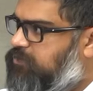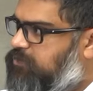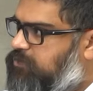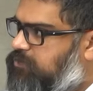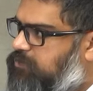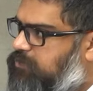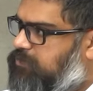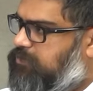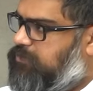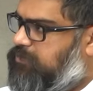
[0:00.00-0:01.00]

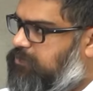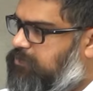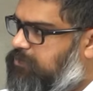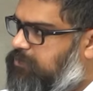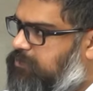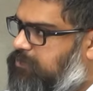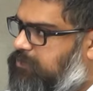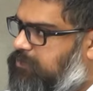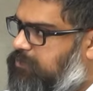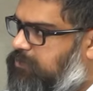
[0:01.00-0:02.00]

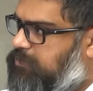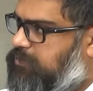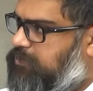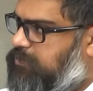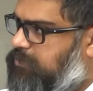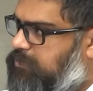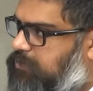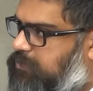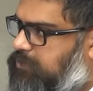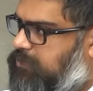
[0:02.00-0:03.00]

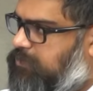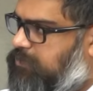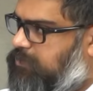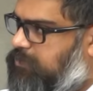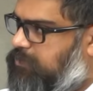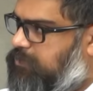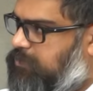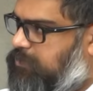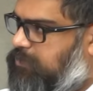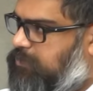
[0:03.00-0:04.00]

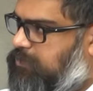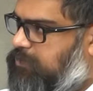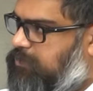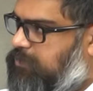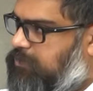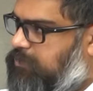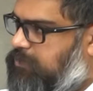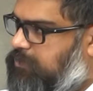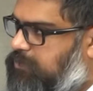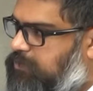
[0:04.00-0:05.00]
(silent)